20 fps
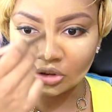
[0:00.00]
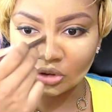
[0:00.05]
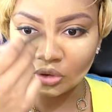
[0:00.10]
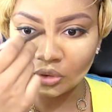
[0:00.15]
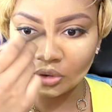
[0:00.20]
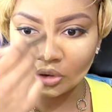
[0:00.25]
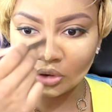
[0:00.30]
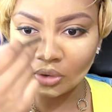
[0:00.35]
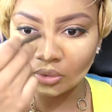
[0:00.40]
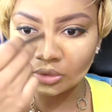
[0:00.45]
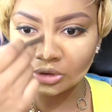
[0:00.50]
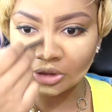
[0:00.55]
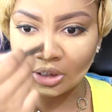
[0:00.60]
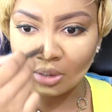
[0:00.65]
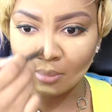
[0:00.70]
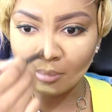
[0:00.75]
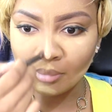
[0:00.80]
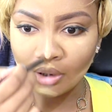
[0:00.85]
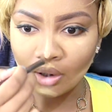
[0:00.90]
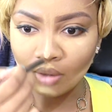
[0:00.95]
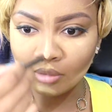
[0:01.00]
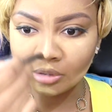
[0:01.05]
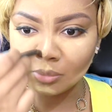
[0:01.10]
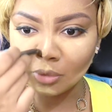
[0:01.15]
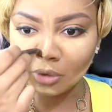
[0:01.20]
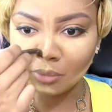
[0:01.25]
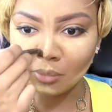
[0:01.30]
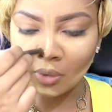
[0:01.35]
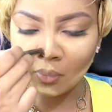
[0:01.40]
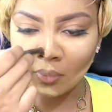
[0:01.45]
You can go down, but I always
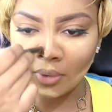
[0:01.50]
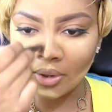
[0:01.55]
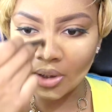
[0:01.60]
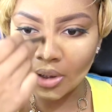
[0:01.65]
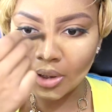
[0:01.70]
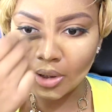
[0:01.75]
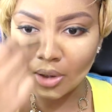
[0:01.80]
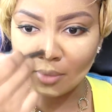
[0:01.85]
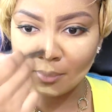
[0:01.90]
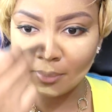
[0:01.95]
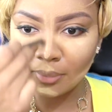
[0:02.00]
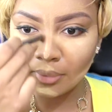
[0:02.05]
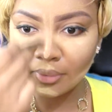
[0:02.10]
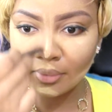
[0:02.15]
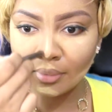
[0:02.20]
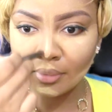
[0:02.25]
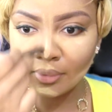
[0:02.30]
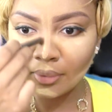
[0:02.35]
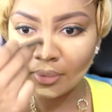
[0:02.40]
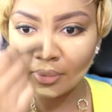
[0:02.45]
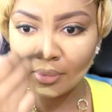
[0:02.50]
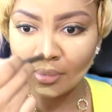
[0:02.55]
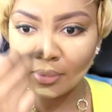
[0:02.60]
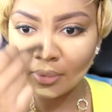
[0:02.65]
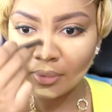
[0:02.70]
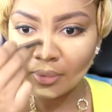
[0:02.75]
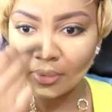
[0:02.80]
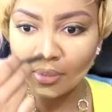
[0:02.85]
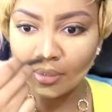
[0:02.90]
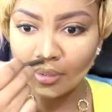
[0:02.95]
work my way up.
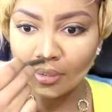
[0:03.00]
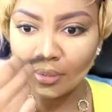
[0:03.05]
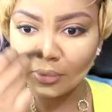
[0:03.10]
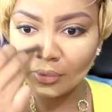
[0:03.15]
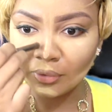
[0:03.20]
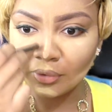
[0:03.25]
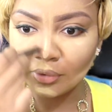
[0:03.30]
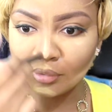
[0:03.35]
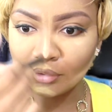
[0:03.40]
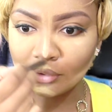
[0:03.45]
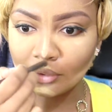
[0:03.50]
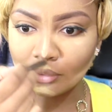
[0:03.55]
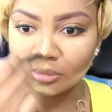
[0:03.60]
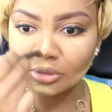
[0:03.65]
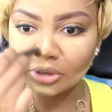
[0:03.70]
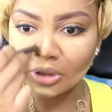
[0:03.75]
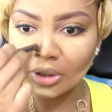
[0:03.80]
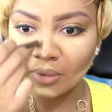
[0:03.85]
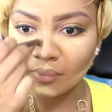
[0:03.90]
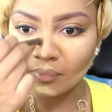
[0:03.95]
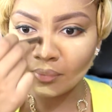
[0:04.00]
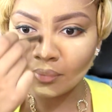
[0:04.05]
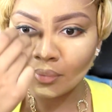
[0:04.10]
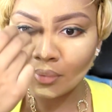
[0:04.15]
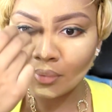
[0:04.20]
And you're going to go down